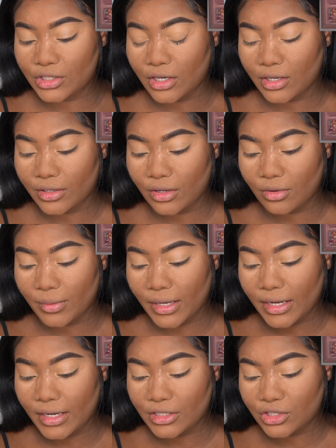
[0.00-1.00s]
Y'all, oh my
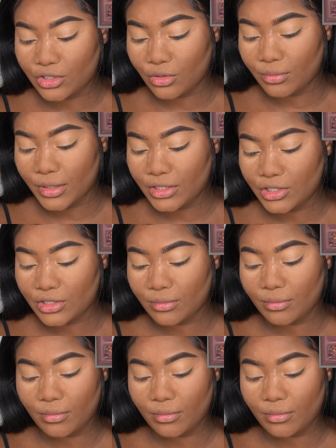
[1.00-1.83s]
gosh, so much.